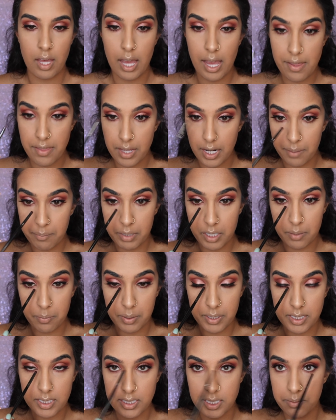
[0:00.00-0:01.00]
and then I'm gonna
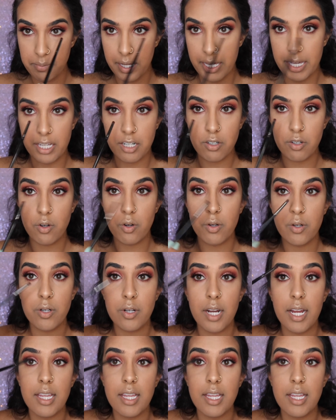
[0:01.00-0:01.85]
put this in my inner corner,